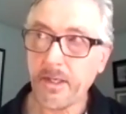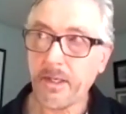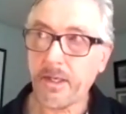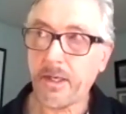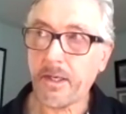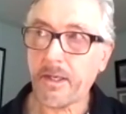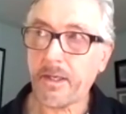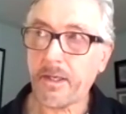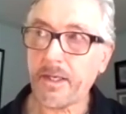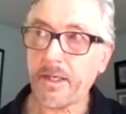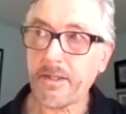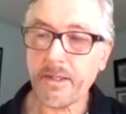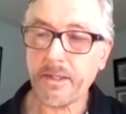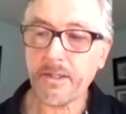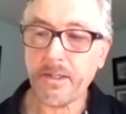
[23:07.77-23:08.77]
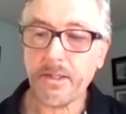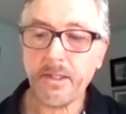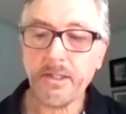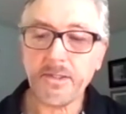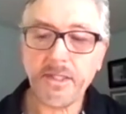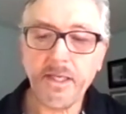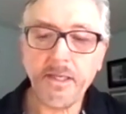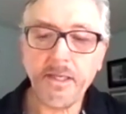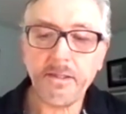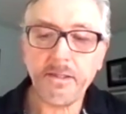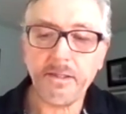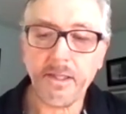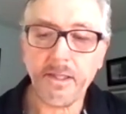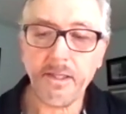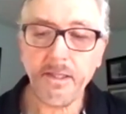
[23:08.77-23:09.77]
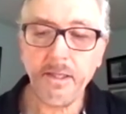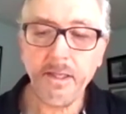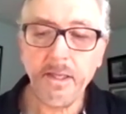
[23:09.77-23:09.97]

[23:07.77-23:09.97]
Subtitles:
I think that it's healing,